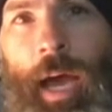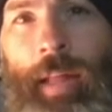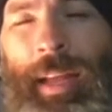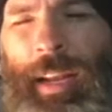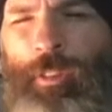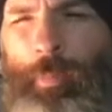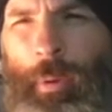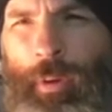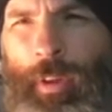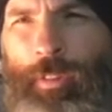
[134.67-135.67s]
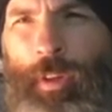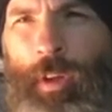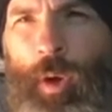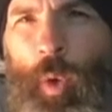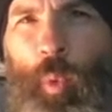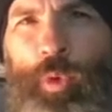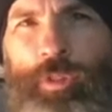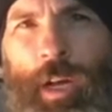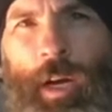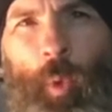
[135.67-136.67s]
And that experience was
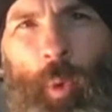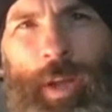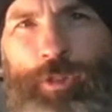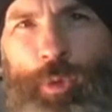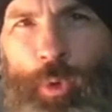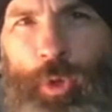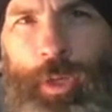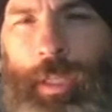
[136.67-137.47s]
not quite so good.